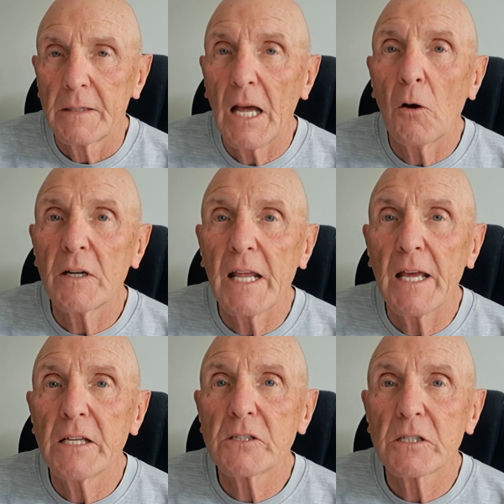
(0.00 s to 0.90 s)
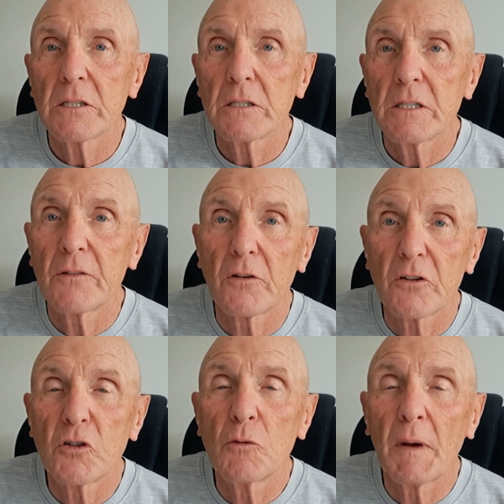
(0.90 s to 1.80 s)
Nowadays, you've got
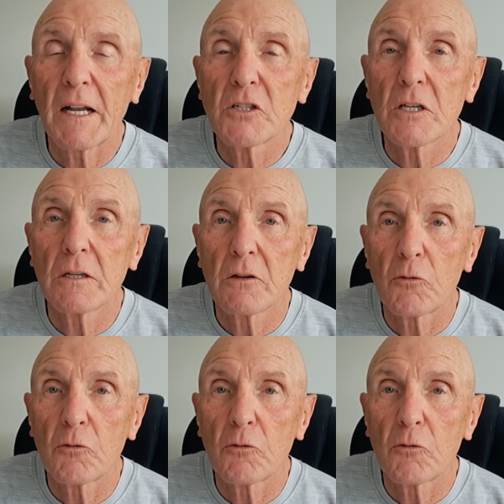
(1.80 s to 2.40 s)
a new manager,